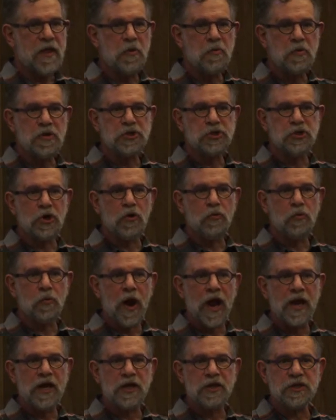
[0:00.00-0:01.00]
then we start
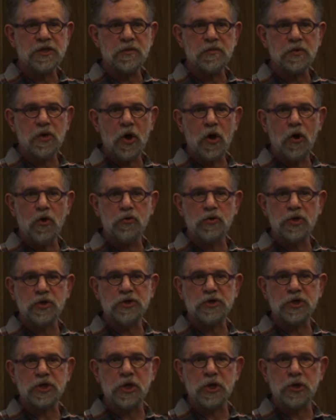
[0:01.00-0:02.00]
writing some code
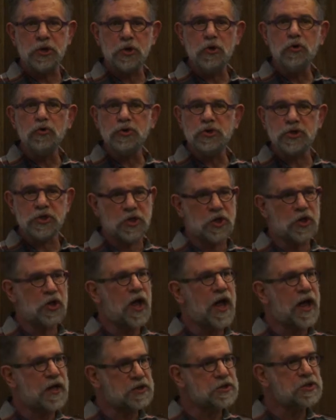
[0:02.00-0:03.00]
that's going to use the
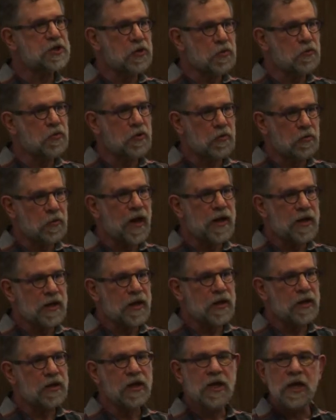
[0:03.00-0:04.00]
class that we're
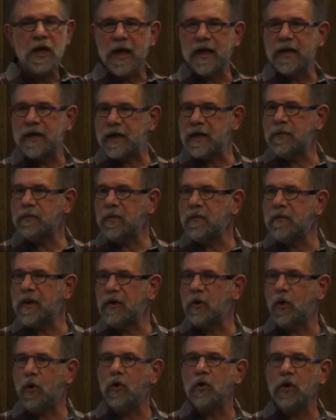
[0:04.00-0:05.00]
writing and
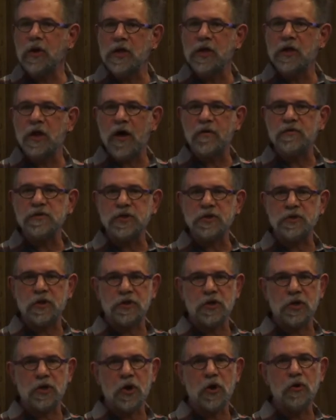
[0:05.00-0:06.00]
implement only enough so that
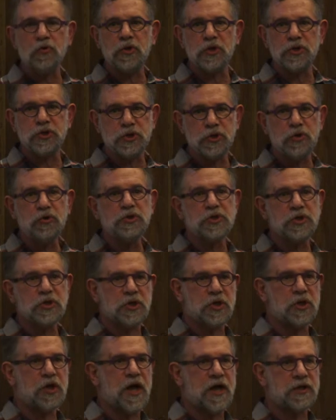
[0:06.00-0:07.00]
the code that's using
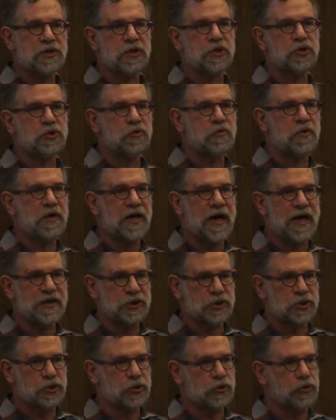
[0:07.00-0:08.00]
the class can do what it has
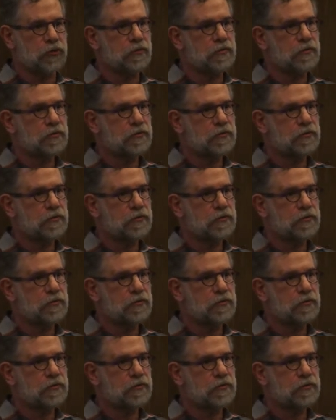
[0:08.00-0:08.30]
to do.